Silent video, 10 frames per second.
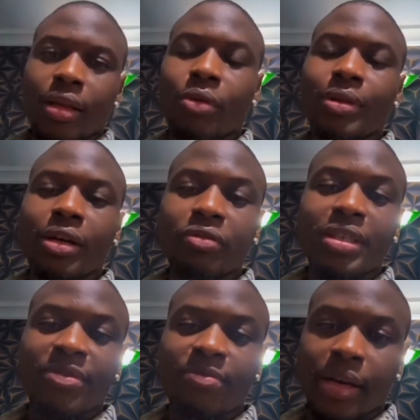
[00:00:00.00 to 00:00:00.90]
Now, the
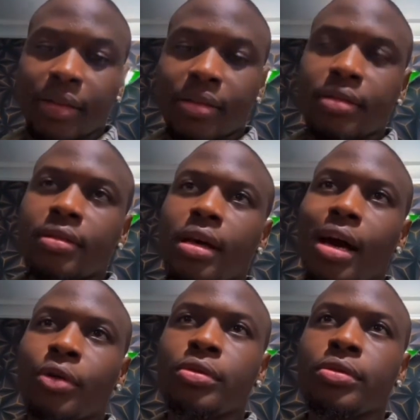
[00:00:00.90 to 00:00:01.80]
aggressive man
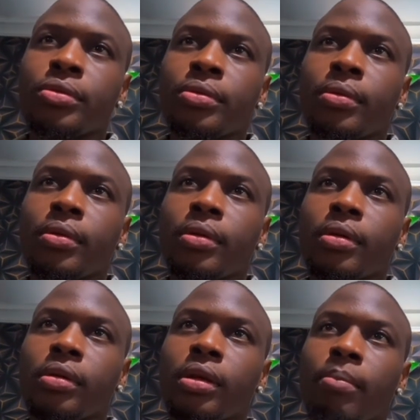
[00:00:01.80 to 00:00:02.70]
are also
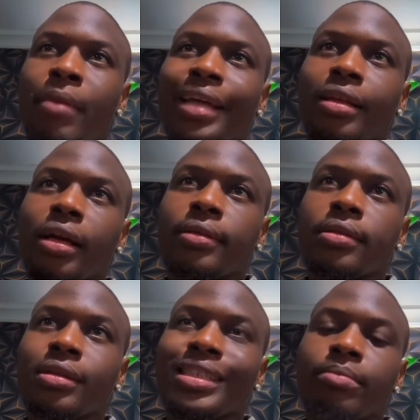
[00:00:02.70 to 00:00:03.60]
the men that
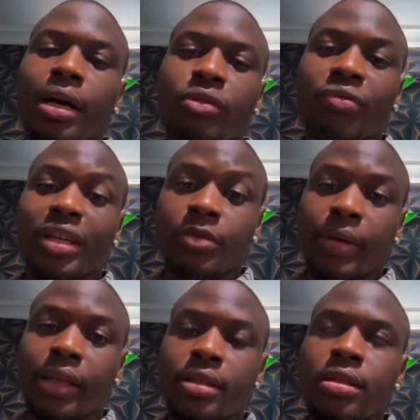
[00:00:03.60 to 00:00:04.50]
demand
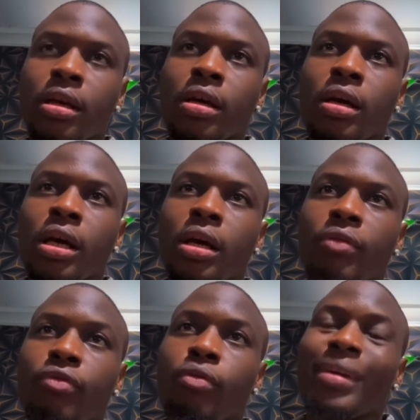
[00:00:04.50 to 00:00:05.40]
respect
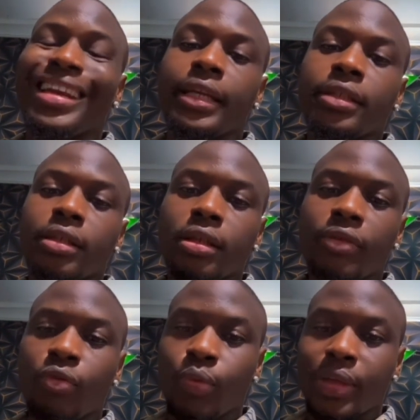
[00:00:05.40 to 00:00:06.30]
from a lady, even